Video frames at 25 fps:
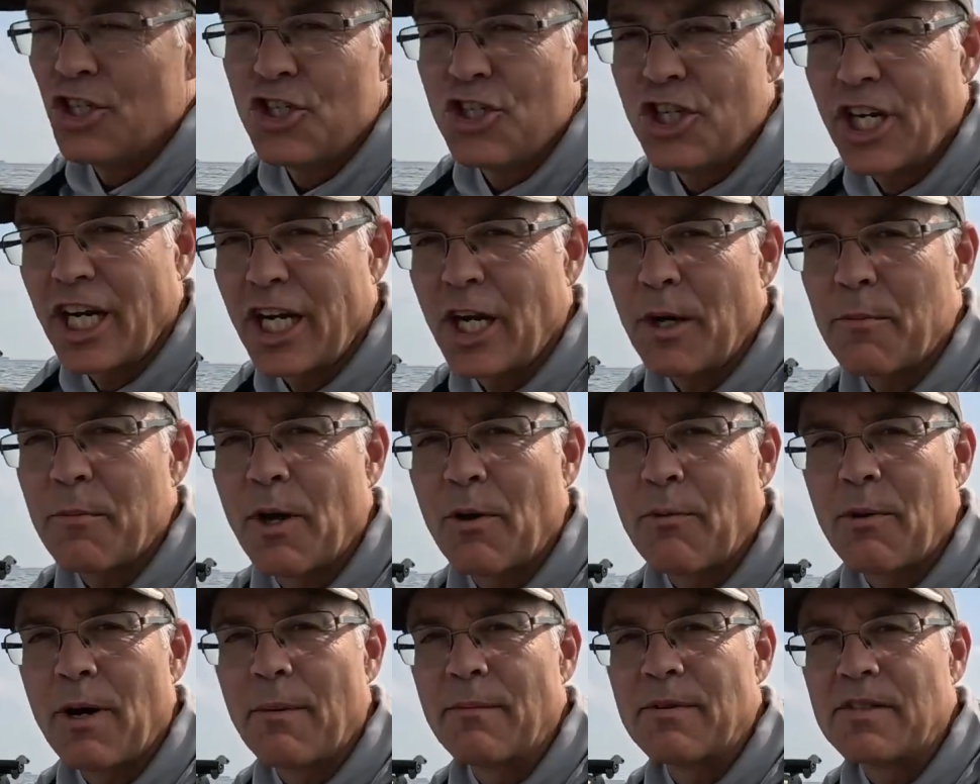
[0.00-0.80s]
Check out
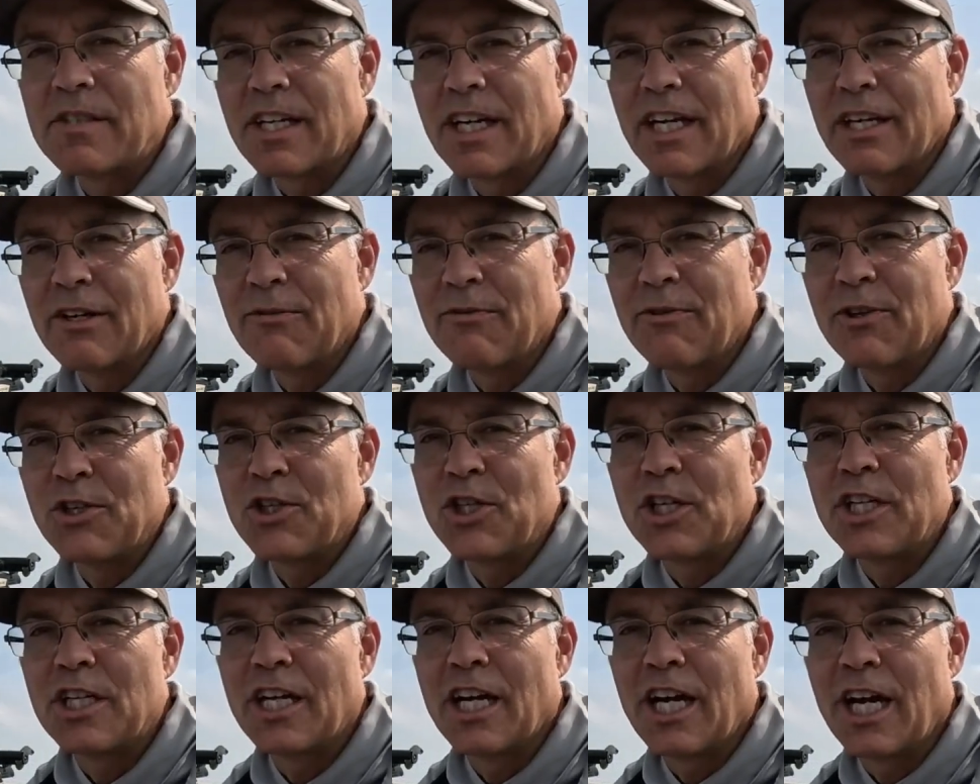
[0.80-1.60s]
my website,
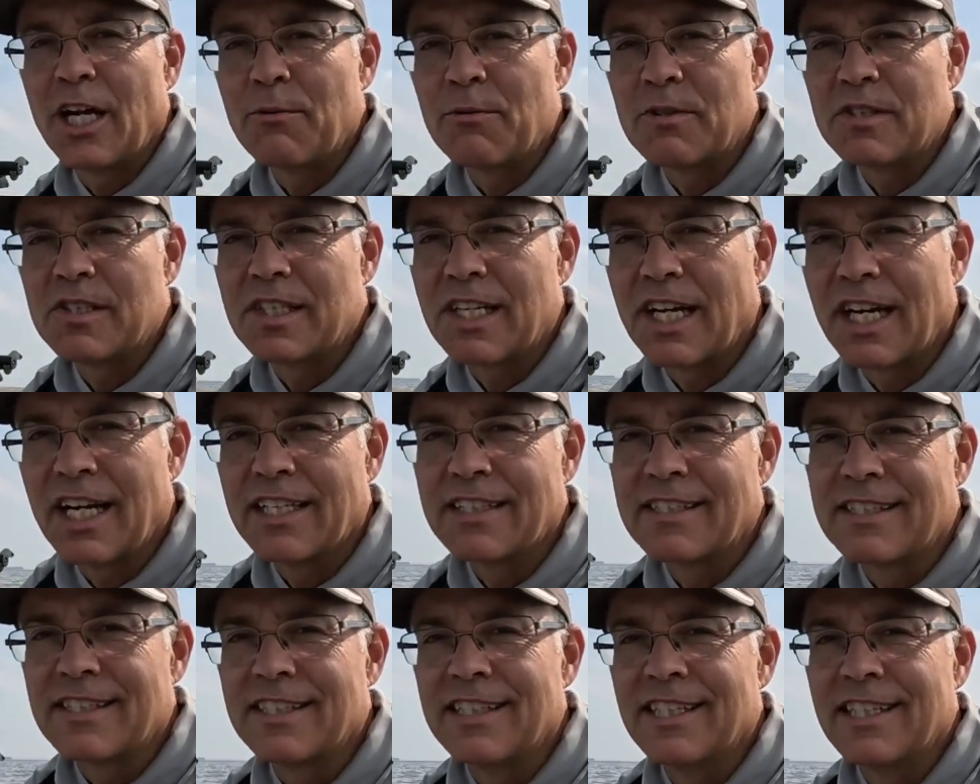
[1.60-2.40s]

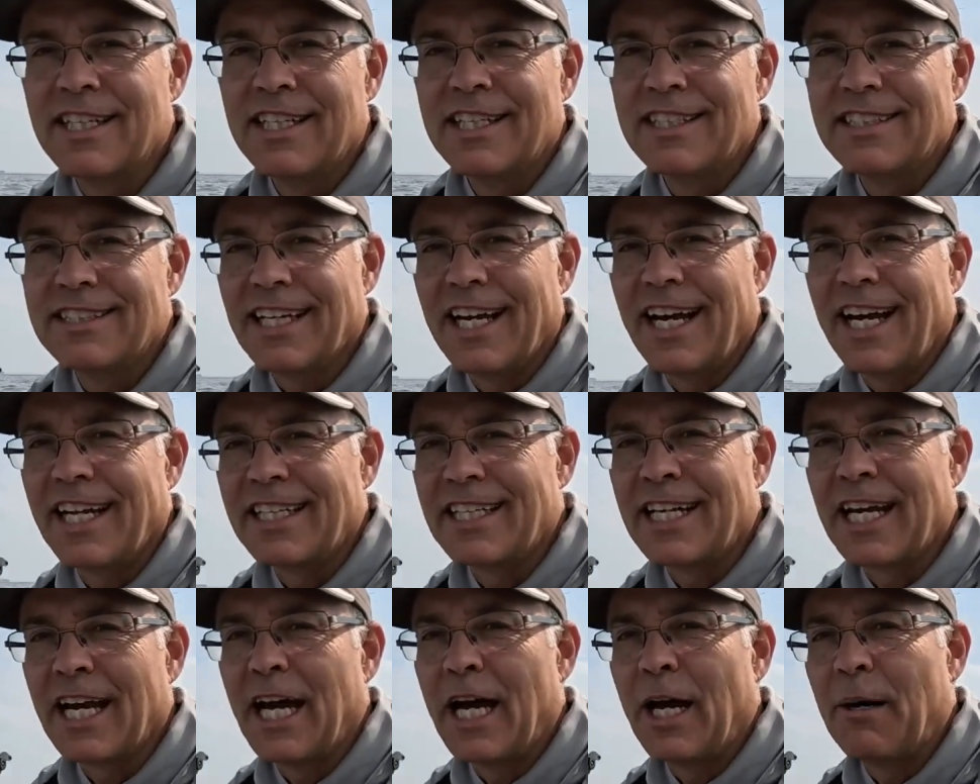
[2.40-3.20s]

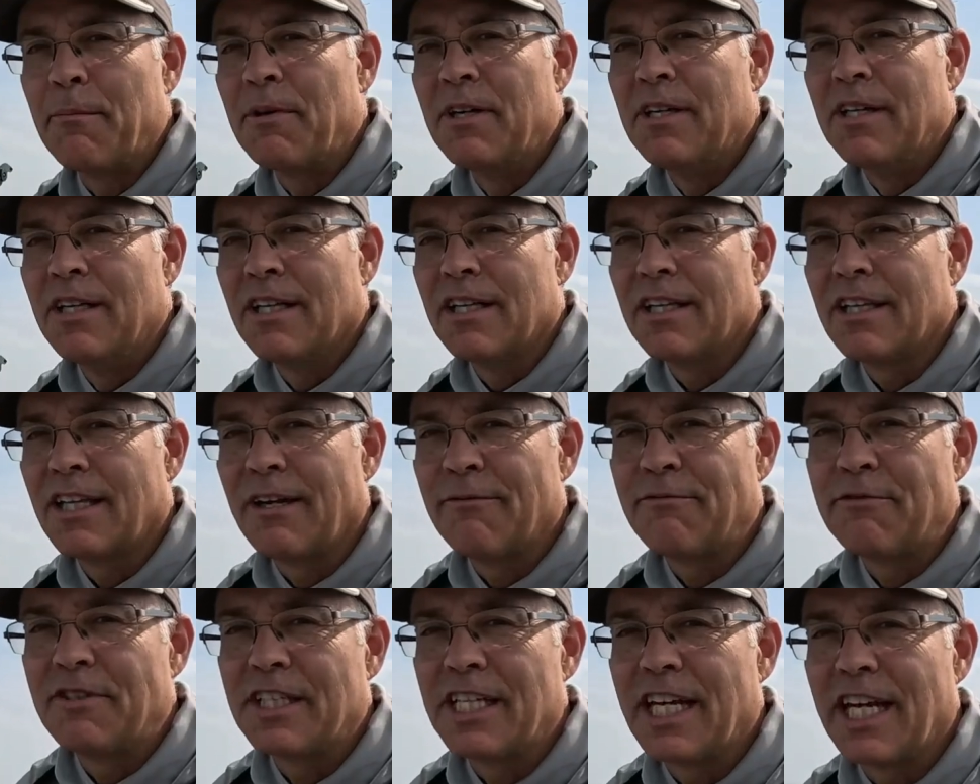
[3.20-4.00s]
fishingguidewisconsin.com.
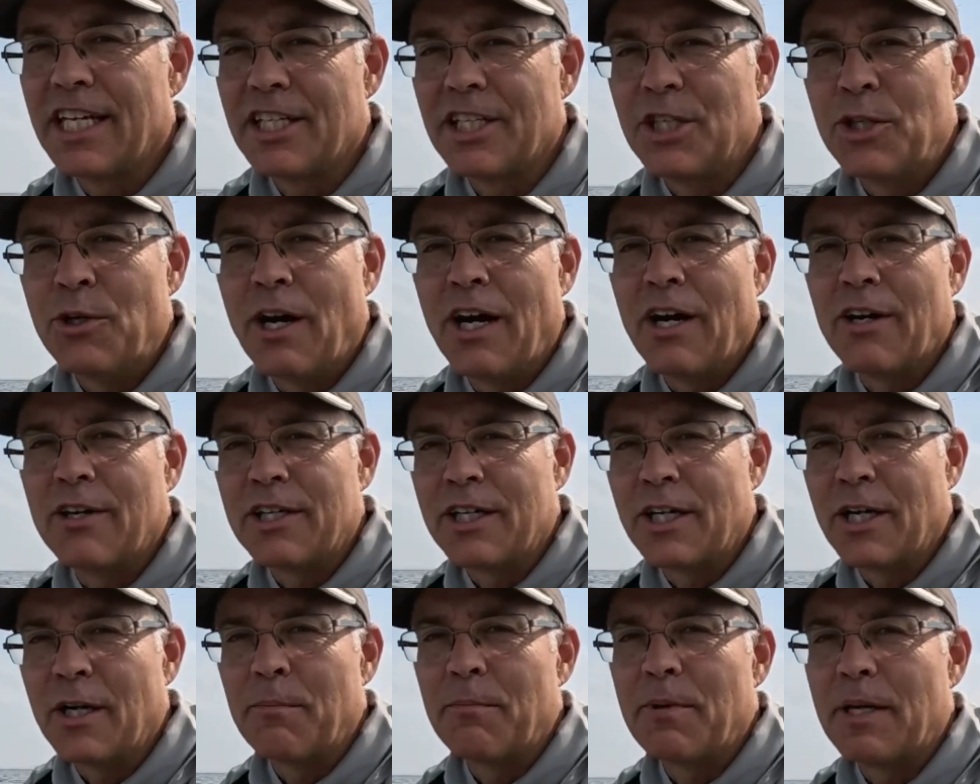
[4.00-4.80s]
Love to get you out
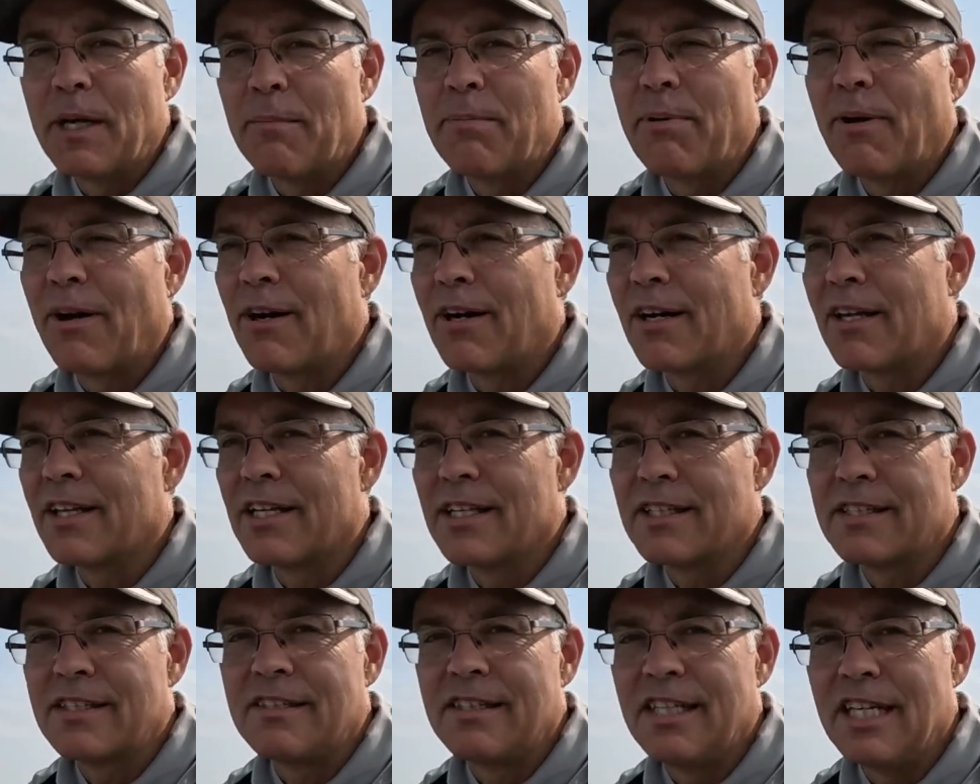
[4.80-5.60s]
here, be a part of
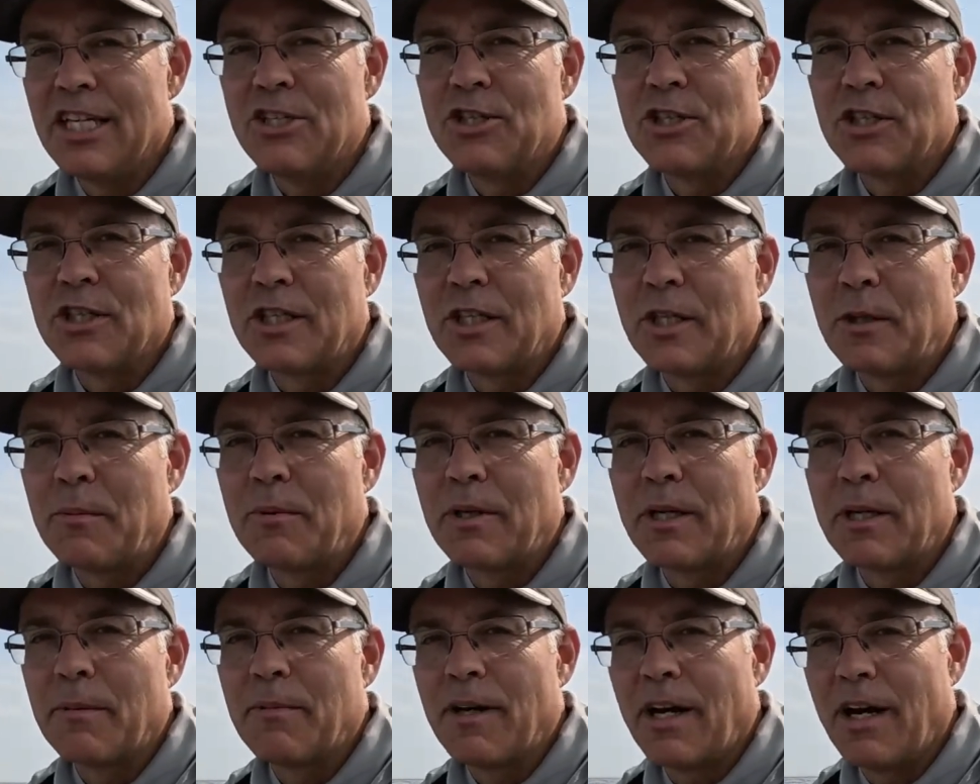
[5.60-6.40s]
this, teach you a little
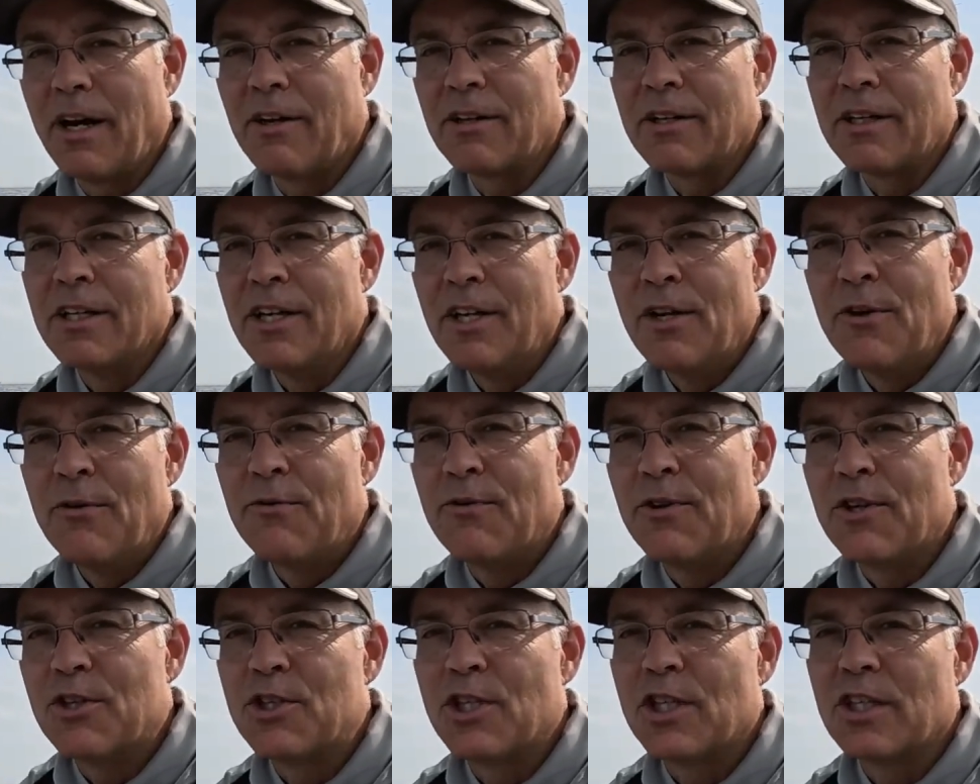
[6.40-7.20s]
bit about
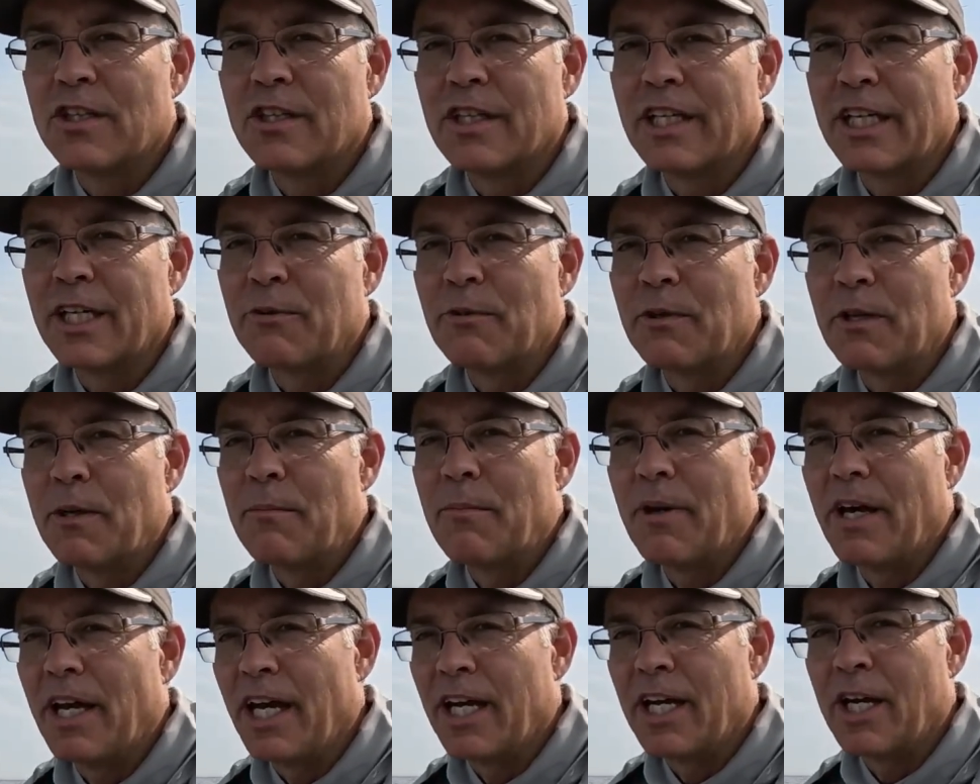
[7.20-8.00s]
fishing Lake
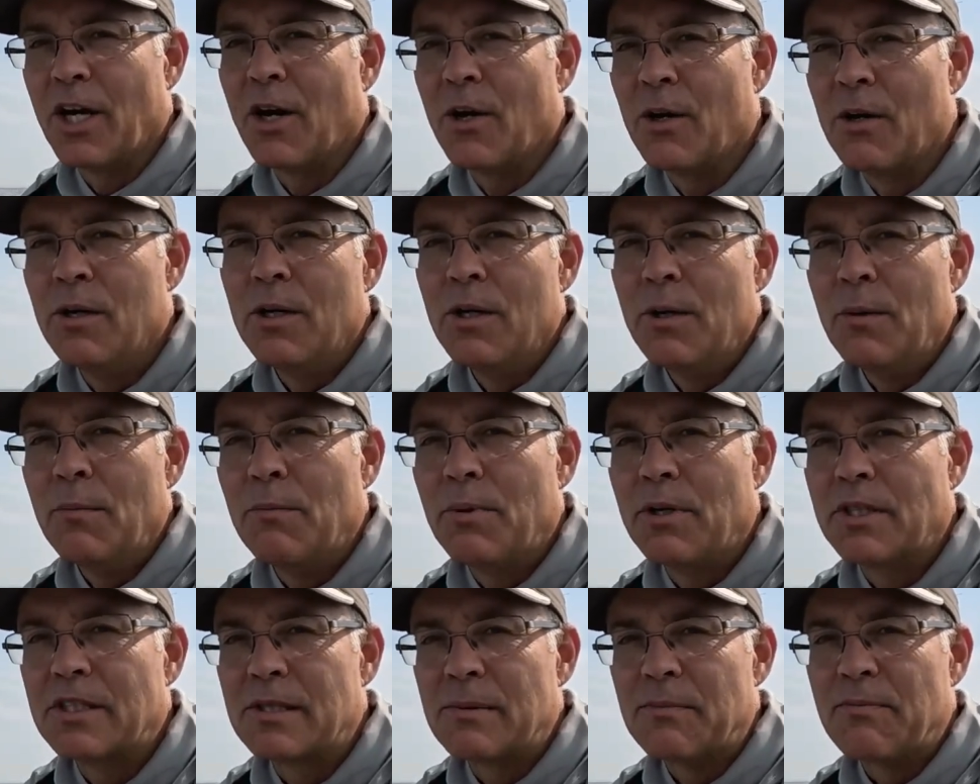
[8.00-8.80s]
Winnebago,
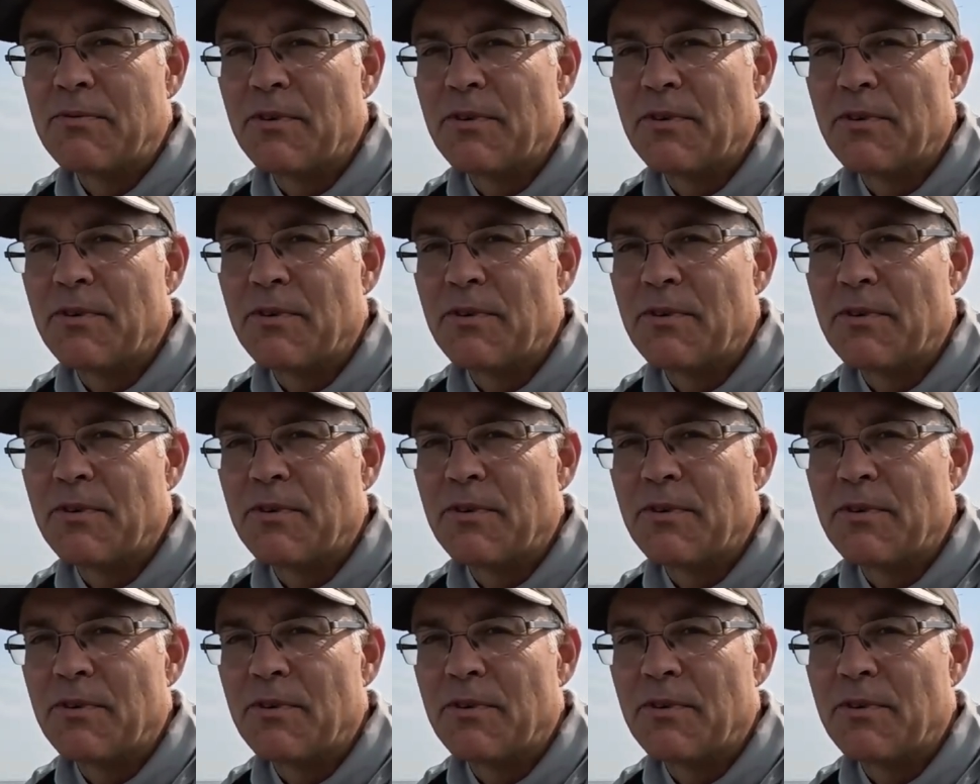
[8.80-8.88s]
put some